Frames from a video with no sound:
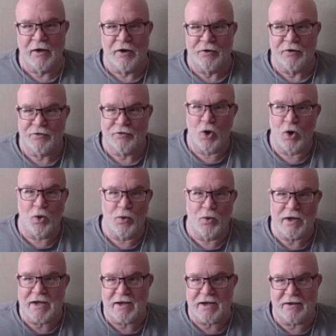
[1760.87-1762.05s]
So
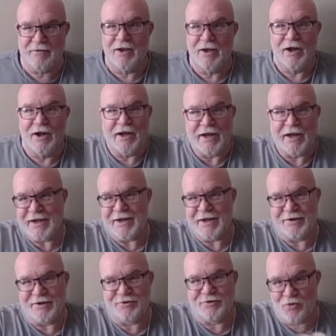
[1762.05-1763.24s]

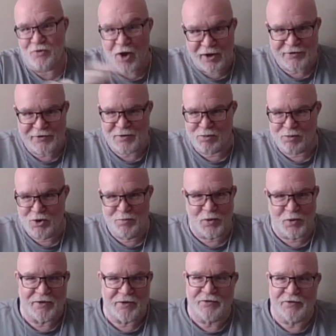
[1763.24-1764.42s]
he draws the
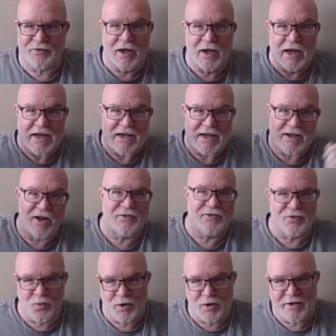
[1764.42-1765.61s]
blueprints, he cuts
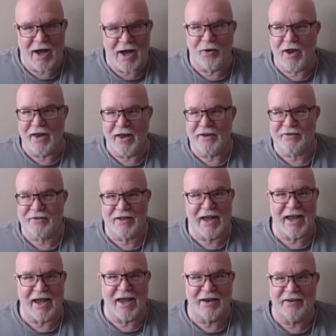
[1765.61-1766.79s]
the wood down on his
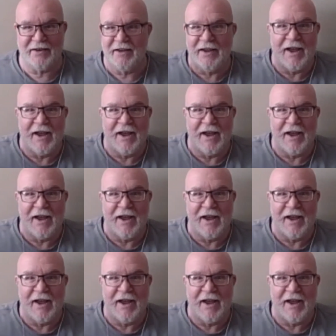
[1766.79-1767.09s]
land.